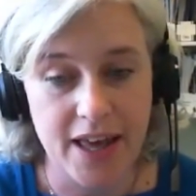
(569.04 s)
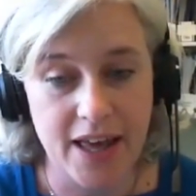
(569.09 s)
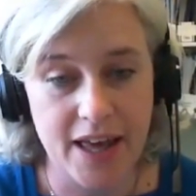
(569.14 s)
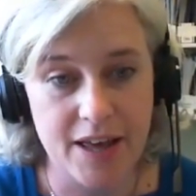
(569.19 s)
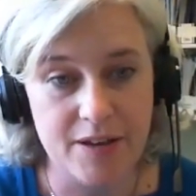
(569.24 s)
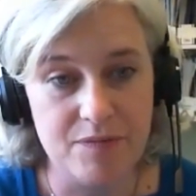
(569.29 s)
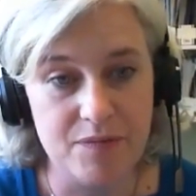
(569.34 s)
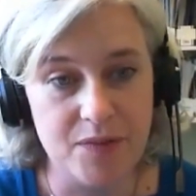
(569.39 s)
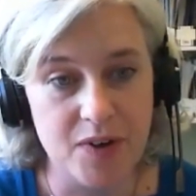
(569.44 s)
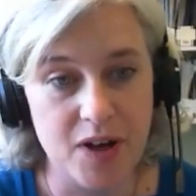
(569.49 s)

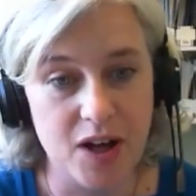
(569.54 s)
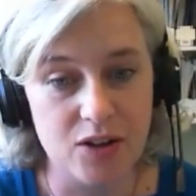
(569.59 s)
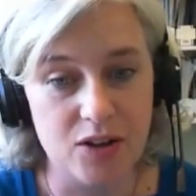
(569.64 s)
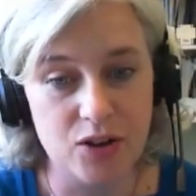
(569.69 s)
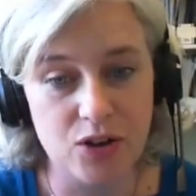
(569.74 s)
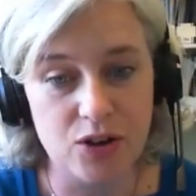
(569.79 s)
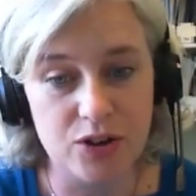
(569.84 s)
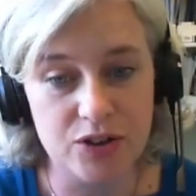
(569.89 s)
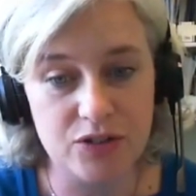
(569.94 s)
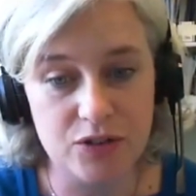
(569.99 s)
um, a
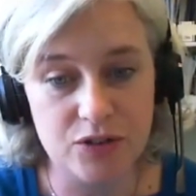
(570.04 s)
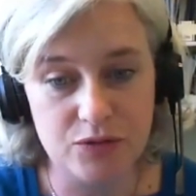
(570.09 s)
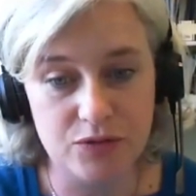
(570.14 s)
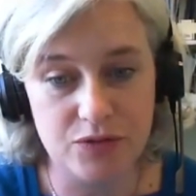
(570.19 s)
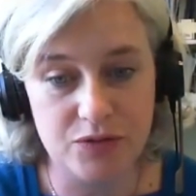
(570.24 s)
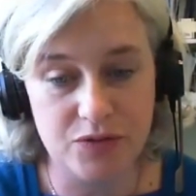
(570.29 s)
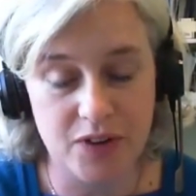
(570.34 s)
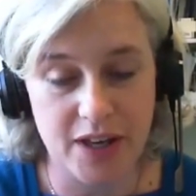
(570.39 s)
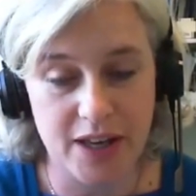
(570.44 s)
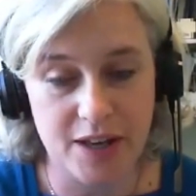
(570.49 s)
lot of
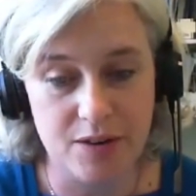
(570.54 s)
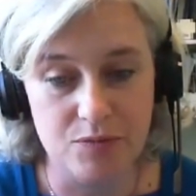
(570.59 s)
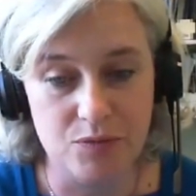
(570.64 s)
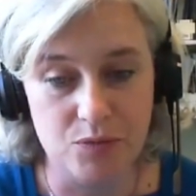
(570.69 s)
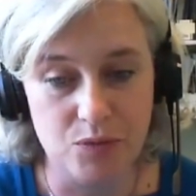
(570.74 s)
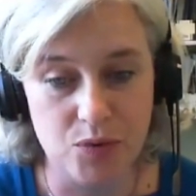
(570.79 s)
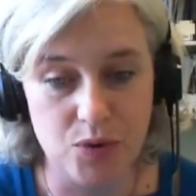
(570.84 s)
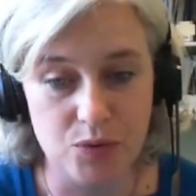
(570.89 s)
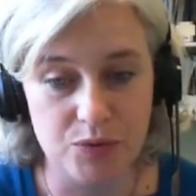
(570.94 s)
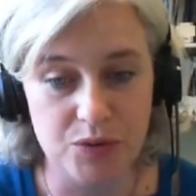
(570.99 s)
um,
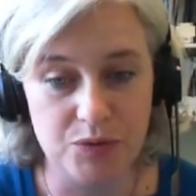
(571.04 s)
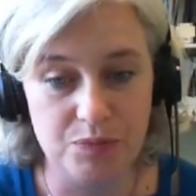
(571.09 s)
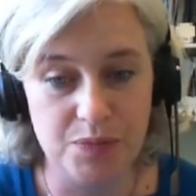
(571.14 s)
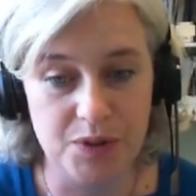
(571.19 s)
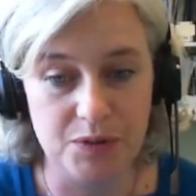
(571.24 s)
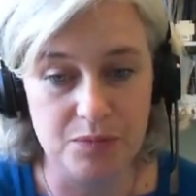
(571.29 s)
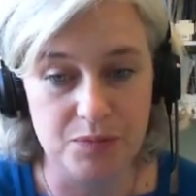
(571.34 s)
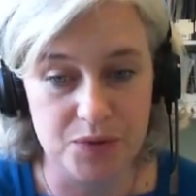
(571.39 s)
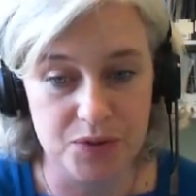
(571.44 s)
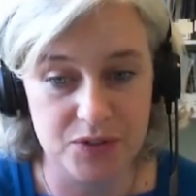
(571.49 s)
what we've
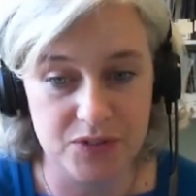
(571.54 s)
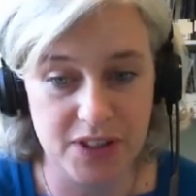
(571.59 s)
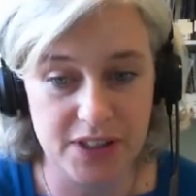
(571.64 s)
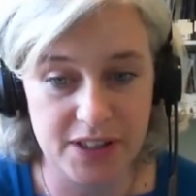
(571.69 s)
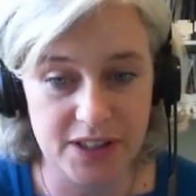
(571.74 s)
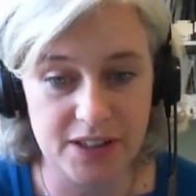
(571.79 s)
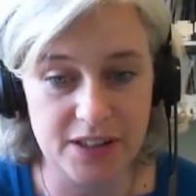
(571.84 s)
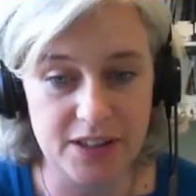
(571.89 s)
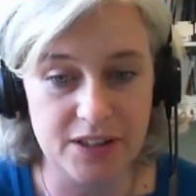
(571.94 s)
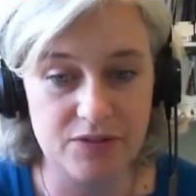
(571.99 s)
been
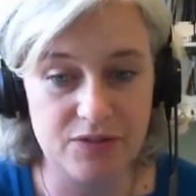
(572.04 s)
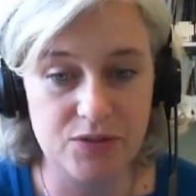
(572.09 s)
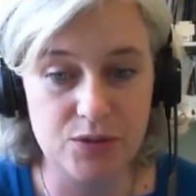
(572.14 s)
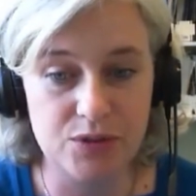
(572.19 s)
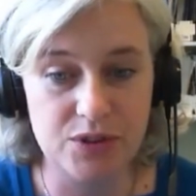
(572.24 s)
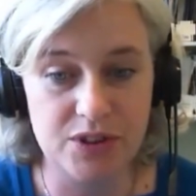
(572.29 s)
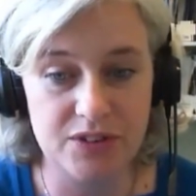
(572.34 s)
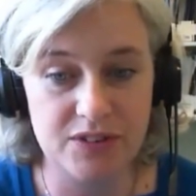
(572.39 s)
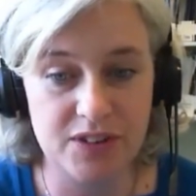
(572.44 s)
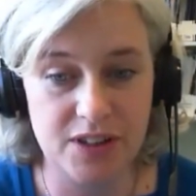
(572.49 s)
particularly
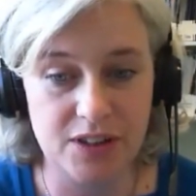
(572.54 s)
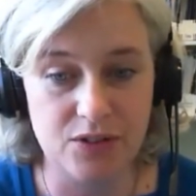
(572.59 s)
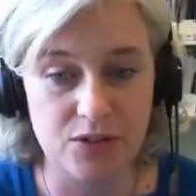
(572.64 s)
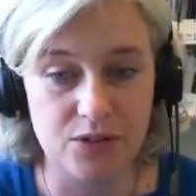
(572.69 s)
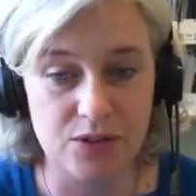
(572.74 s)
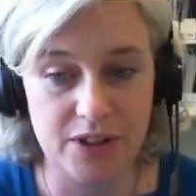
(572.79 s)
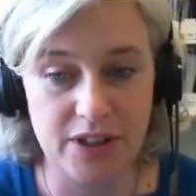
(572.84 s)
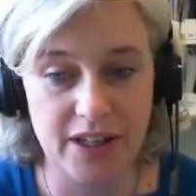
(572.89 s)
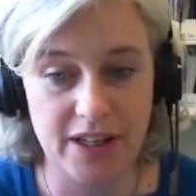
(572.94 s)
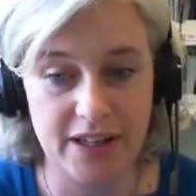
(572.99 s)
focusing
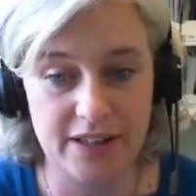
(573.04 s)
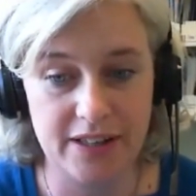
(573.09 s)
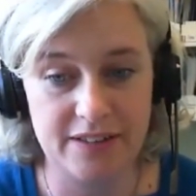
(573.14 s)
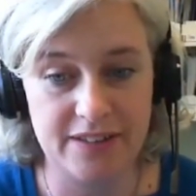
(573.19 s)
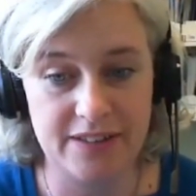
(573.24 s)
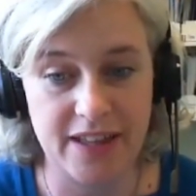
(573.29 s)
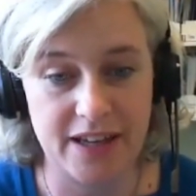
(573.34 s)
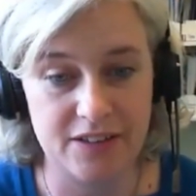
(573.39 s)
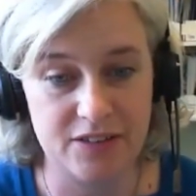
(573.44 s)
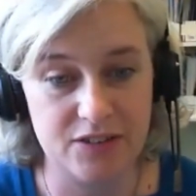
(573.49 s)
on is
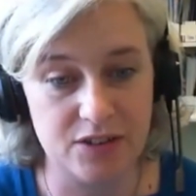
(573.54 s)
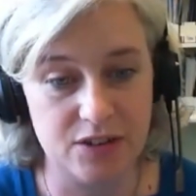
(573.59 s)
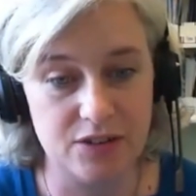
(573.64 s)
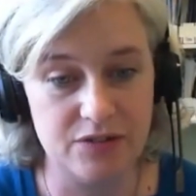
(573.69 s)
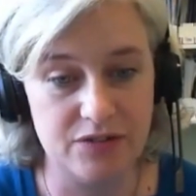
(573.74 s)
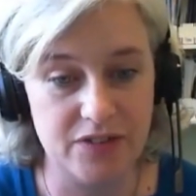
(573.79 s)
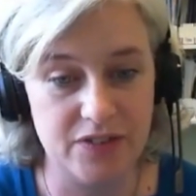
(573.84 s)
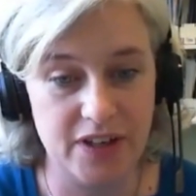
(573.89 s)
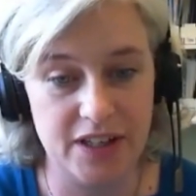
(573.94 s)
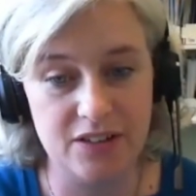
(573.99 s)
that sort
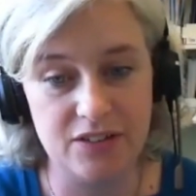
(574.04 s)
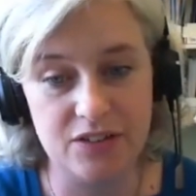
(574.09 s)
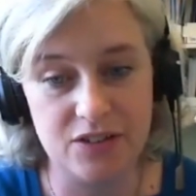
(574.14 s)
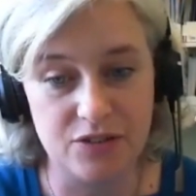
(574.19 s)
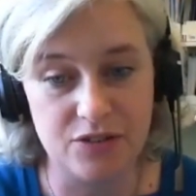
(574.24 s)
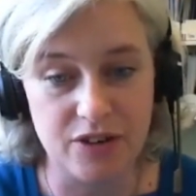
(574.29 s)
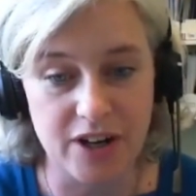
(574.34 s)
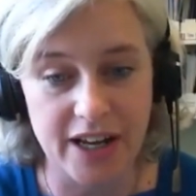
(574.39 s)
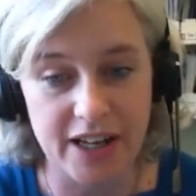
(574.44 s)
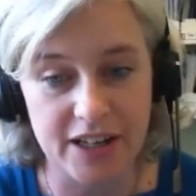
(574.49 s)
of
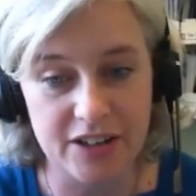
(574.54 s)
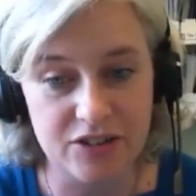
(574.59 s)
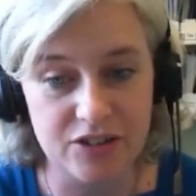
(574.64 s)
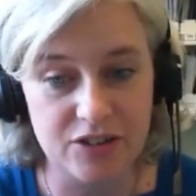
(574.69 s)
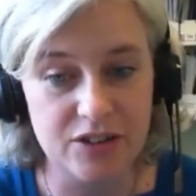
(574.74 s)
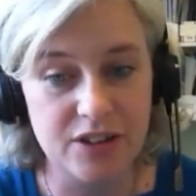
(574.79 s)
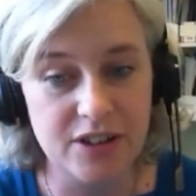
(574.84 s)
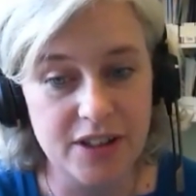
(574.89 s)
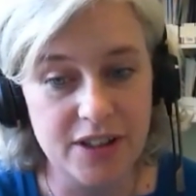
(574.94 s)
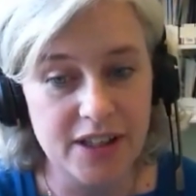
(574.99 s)

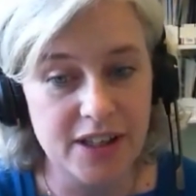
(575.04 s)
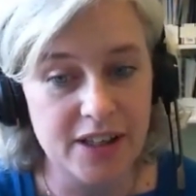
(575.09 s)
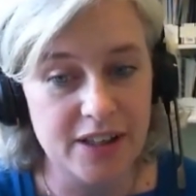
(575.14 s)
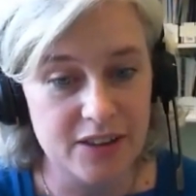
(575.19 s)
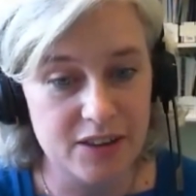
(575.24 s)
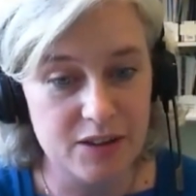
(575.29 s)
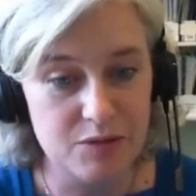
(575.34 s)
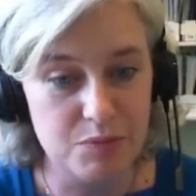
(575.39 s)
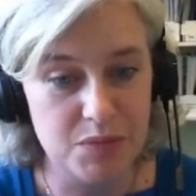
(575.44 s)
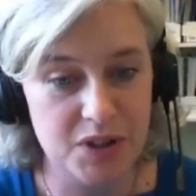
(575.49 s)
interaction,
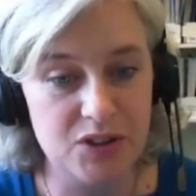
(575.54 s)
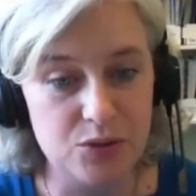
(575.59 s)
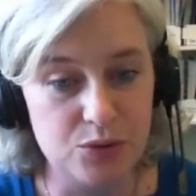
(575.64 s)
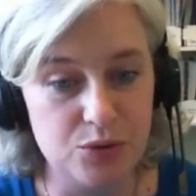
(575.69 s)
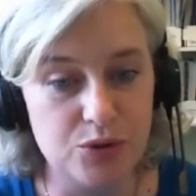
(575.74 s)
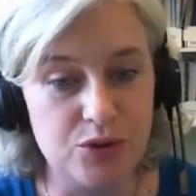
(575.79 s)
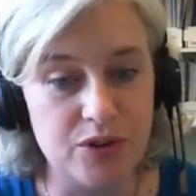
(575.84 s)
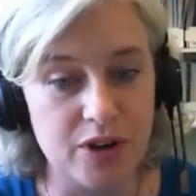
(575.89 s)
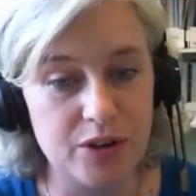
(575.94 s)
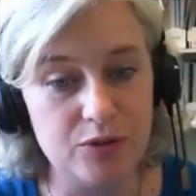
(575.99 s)
the middle
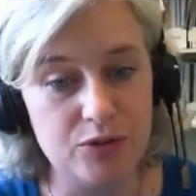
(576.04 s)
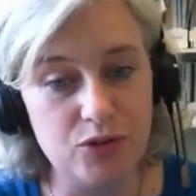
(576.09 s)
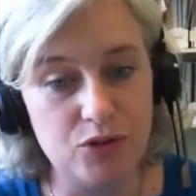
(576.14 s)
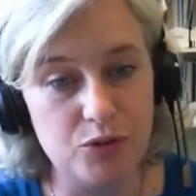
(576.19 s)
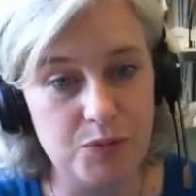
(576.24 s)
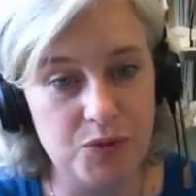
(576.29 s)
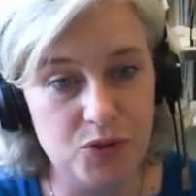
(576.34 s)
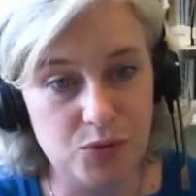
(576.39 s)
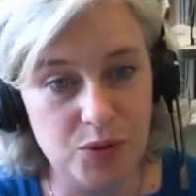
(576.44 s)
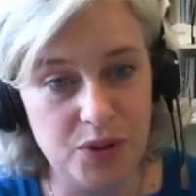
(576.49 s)
ground
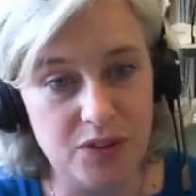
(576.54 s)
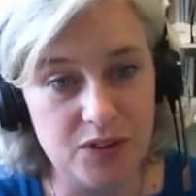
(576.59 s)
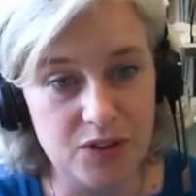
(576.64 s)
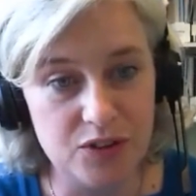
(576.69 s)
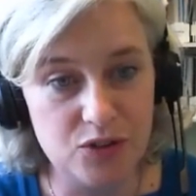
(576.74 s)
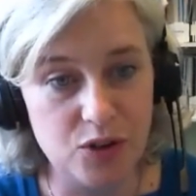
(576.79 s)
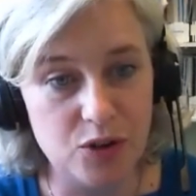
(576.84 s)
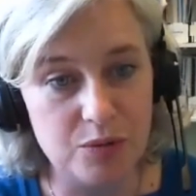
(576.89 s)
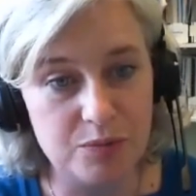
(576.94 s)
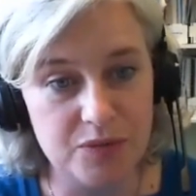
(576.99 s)
between the
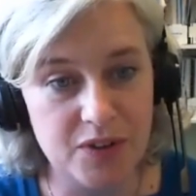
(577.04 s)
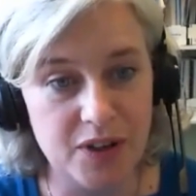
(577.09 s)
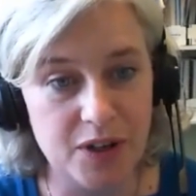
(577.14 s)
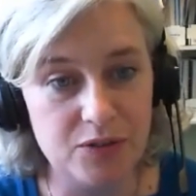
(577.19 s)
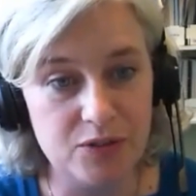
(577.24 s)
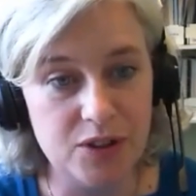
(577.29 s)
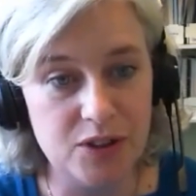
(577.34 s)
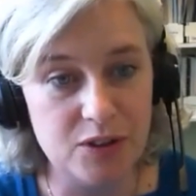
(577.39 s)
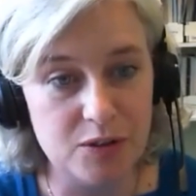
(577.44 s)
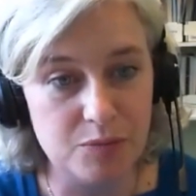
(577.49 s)
top
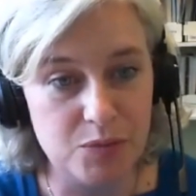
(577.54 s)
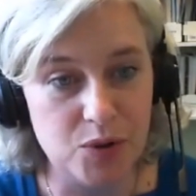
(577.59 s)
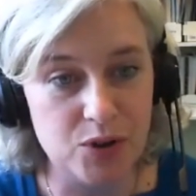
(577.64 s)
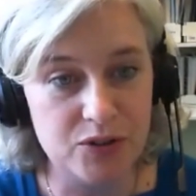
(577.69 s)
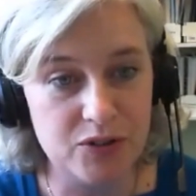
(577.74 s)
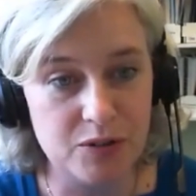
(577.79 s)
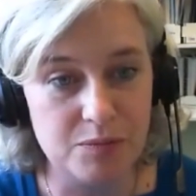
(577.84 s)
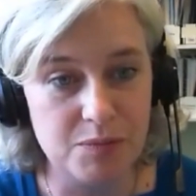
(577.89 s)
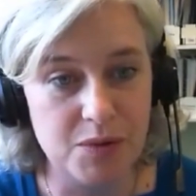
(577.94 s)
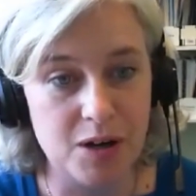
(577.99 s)
down and the
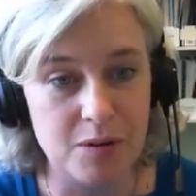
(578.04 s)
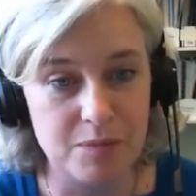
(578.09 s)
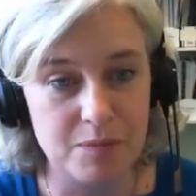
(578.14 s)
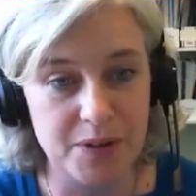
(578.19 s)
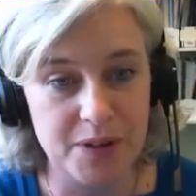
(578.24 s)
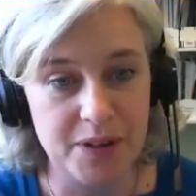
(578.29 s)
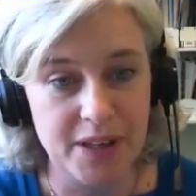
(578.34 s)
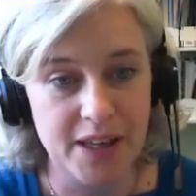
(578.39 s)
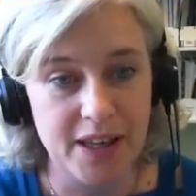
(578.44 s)
bottom up,